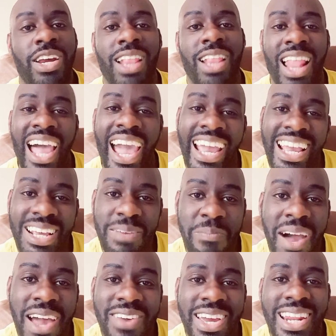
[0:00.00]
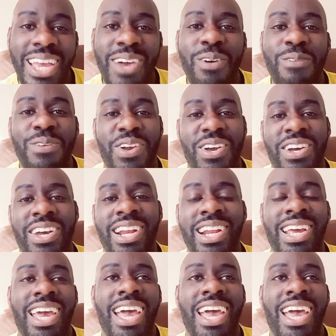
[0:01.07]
like my video if you could.